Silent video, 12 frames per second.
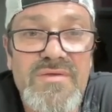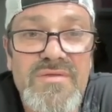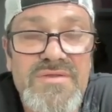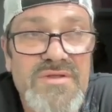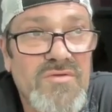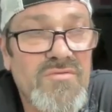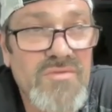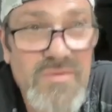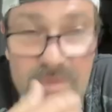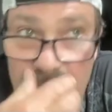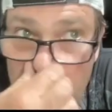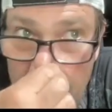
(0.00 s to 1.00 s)
So
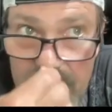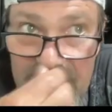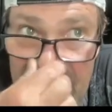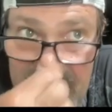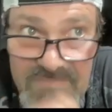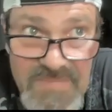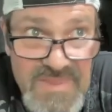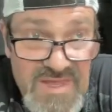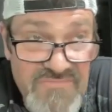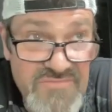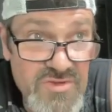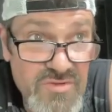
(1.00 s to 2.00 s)

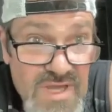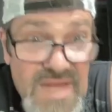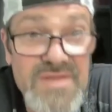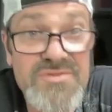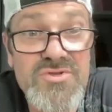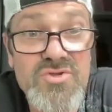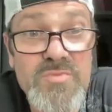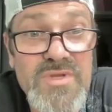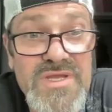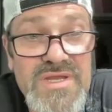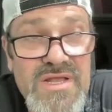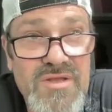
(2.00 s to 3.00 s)
if you got a $2
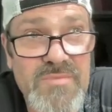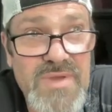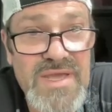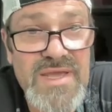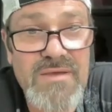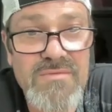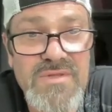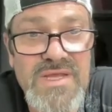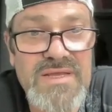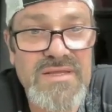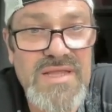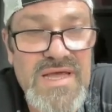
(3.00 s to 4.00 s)
million payout,
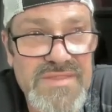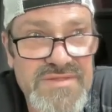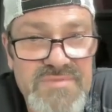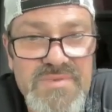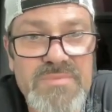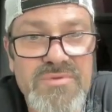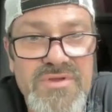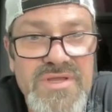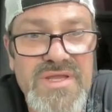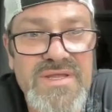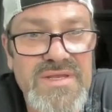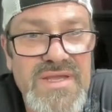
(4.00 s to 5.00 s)
like a lot of these people are
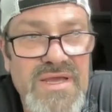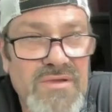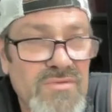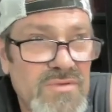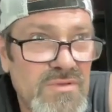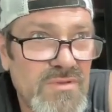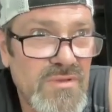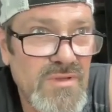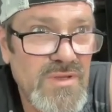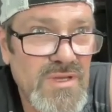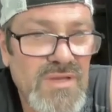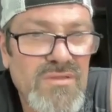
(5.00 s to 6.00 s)
getting now,
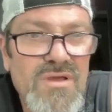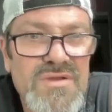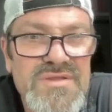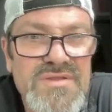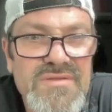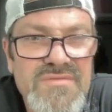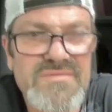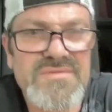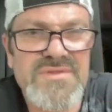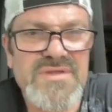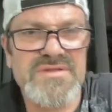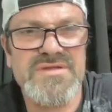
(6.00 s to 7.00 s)
how long
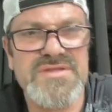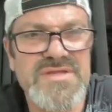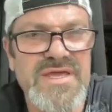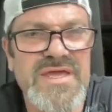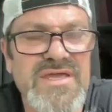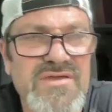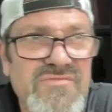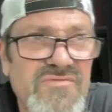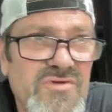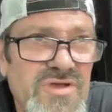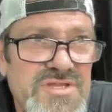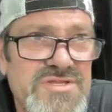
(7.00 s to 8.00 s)
does it take
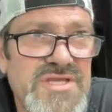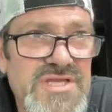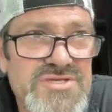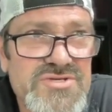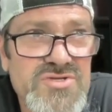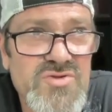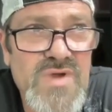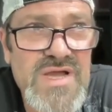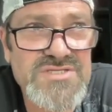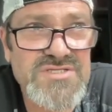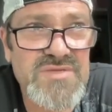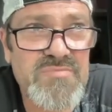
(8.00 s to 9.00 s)
for a teacher who
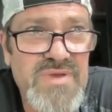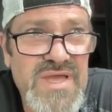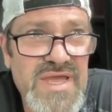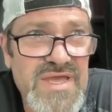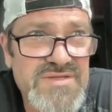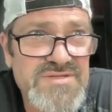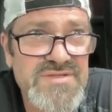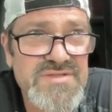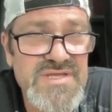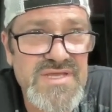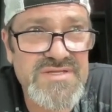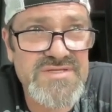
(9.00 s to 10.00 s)
actually passed
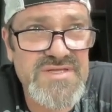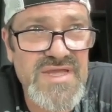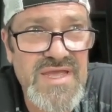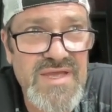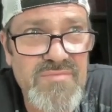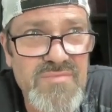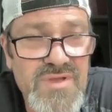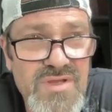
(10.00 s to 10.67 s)
the exam